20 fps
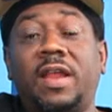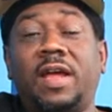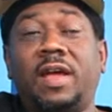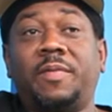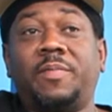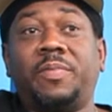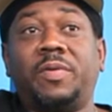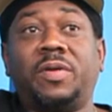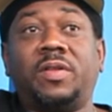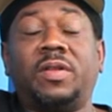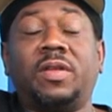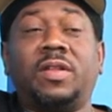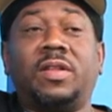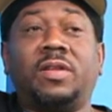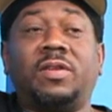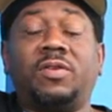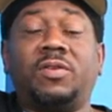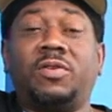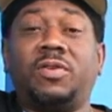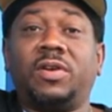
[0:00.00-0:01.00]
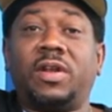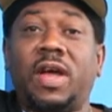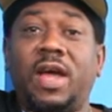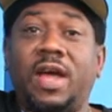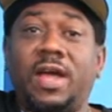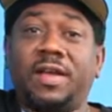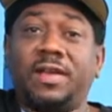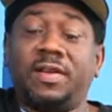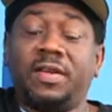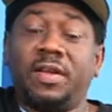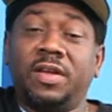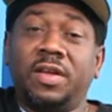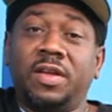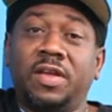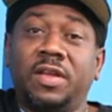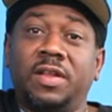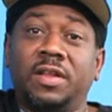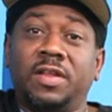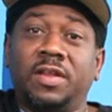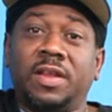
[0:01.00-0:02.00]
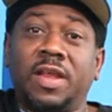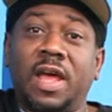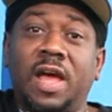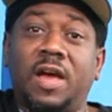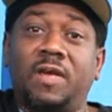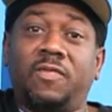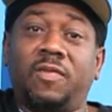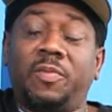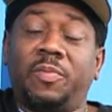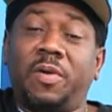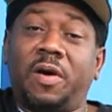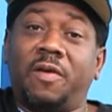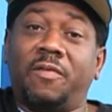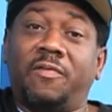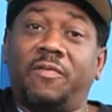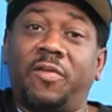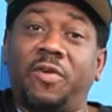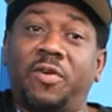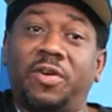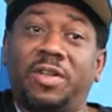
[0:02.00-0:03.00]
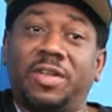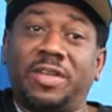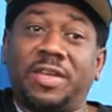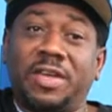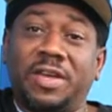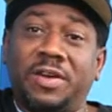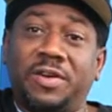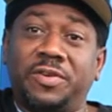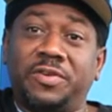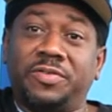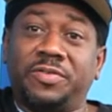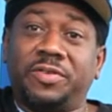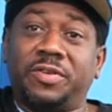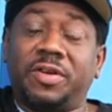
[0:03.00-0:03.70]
I've been in the Lowernine now for about 40 years.